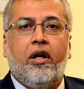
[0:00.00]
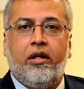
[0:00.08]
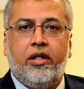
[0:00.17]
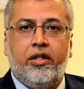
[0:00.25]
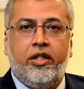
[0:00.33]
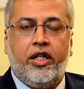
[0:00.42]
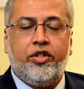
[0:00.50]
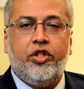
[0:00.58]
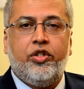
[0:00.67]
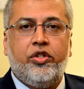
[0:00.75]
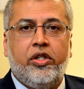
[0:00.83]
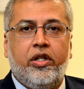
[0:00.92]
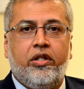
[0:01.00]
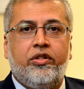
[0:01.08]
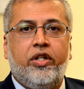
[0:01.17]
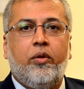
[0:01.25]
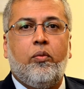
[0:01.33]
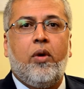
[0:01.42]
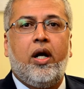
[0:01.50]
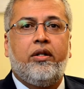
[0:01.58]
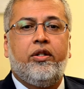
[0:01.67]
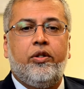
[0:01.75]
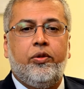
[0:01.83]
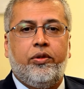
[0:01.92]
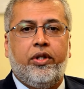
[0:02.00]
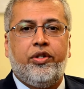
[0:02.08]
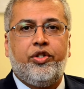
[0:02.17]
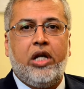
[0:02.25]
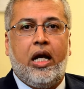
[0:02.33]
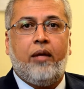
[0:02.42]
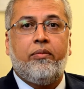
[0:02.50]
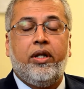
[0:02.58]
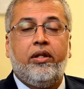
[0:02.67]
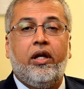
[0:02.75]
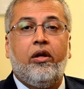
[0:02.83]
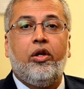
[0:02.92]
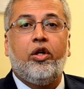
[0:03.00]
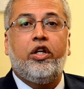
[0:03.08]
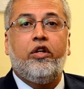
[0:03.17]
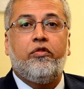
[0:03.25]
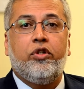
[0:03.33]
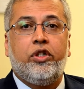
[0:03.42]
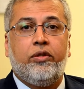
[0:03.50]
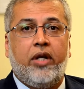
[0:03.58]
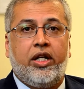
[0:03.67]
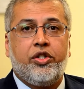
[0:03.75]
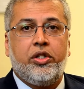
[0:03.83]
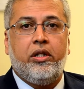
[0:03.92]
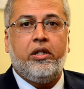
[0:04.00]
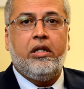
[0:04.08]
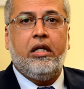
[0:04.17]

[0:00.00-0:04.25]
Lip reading: the architects, engineers, they want to do their job and they are looking for direction.